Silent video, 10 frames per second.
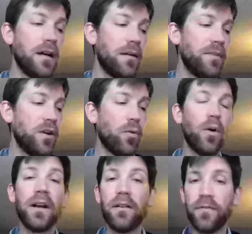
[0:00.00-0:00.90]

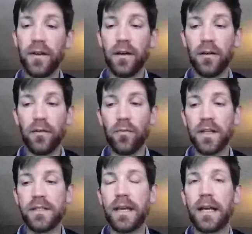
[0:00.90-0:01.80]
One of the
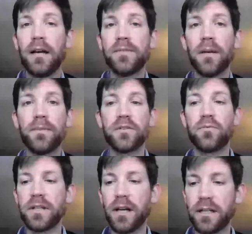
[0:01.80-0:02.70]
ones that comes up is
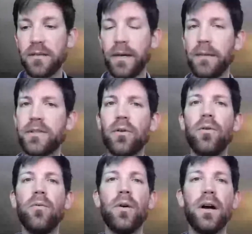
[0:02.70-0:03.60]
Rituximab.
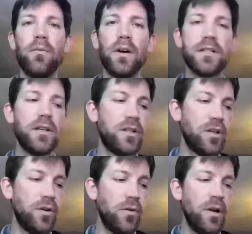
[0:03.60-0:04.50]
So what to
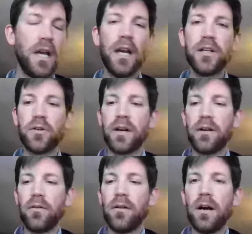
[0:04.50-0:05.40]
do
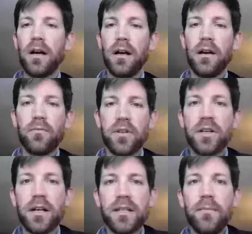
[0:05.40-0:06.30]
during
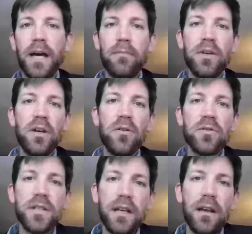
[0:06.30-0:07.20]
Rituximab
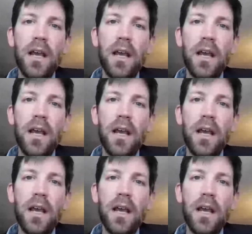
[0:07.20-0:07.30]
use, and